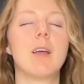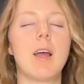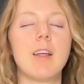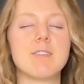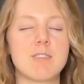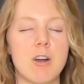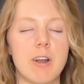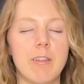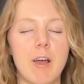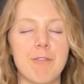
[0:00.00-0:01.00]
and
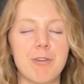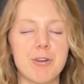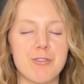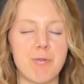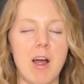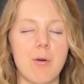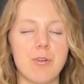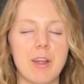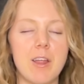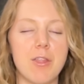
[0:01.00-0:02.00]
starting that first
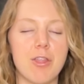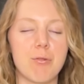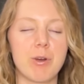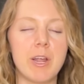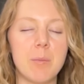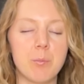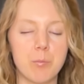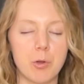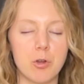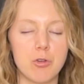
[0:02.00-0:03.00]
round in 3,
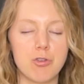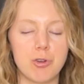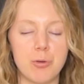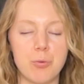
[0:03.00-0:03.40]
2,